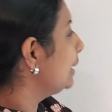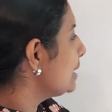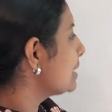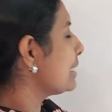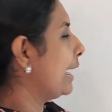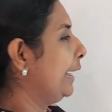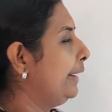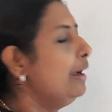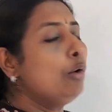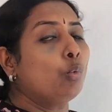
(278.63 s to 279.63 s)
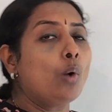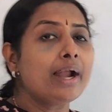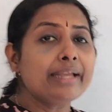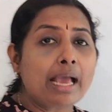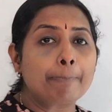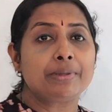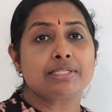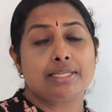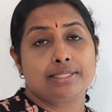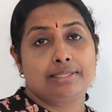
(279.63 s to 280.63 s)
this side, what
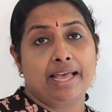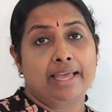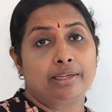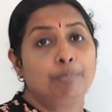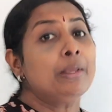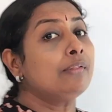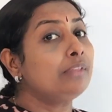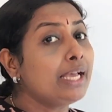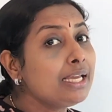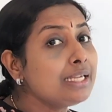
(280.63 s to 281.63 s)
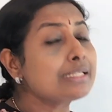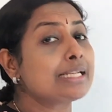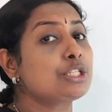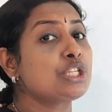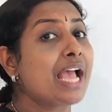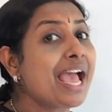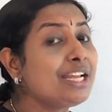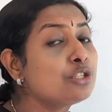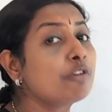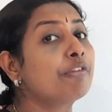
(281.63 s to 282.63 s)
happens is that there is a
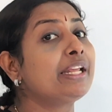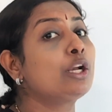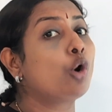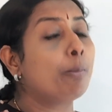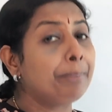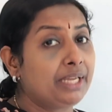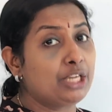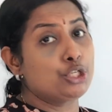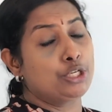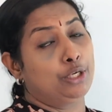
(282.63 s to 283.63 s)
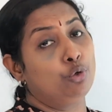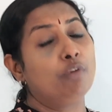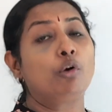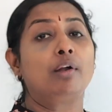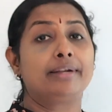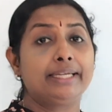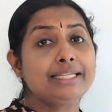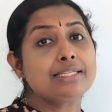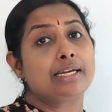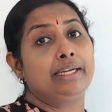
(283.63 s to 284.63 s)
chance of recombination. You have
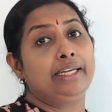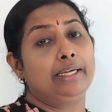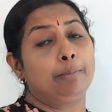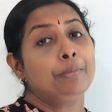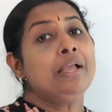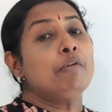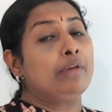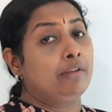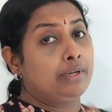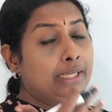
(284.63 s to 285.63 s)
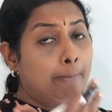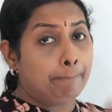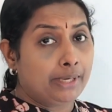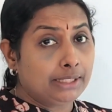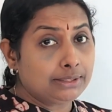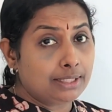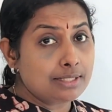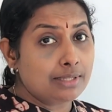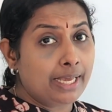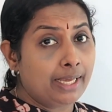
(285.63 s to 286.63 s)
already studied whenever temperature
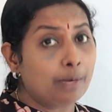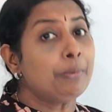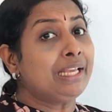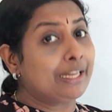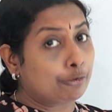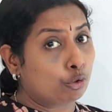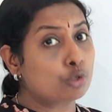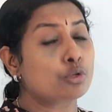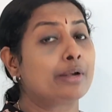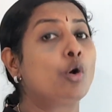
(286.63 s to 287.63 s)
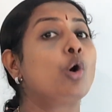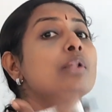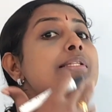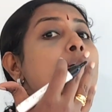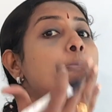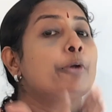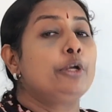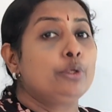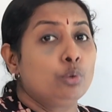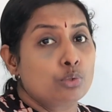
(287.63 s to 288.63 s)
is there, electrons and holes are
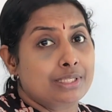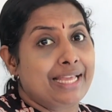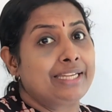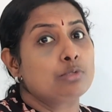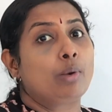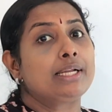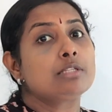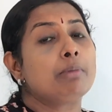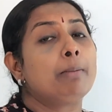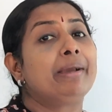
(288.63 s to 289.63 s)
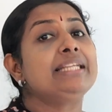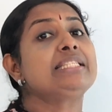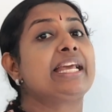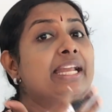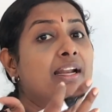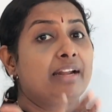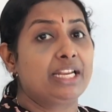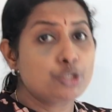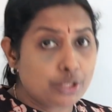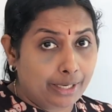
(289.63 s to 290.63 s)
produced. That is what is meant by
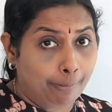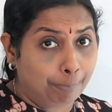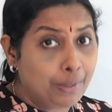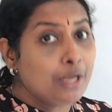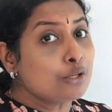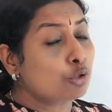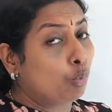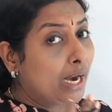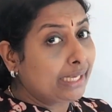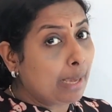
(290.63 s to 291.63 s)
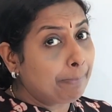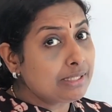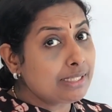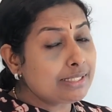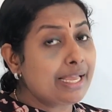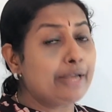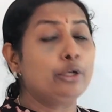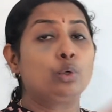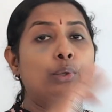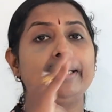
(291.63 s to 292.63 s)
generation. So what happens is that
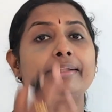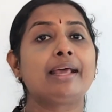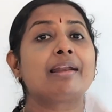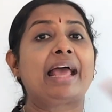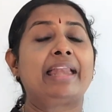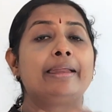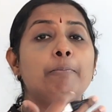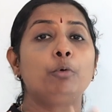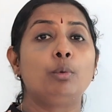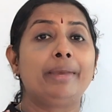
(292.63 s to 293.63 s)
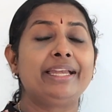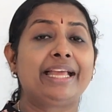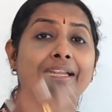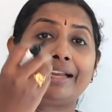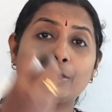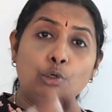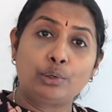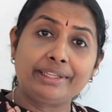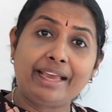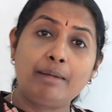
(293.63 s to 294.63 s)
during their random movement, an
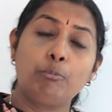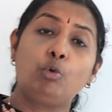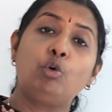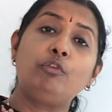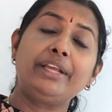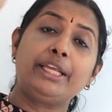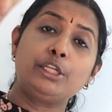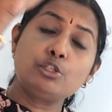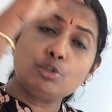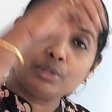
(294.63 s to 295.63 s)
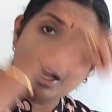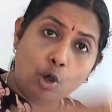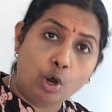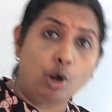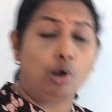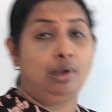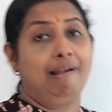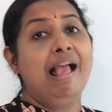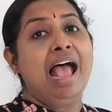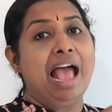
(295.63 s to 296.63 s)
electron can move into the hole
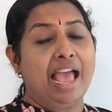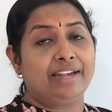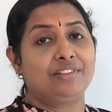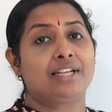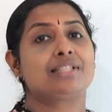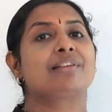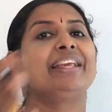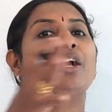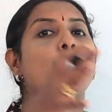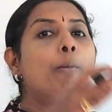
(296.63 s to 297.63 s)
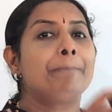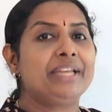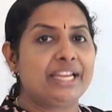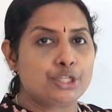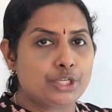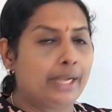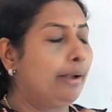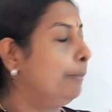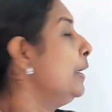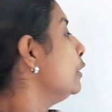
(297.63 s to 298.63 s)
and there is recombination.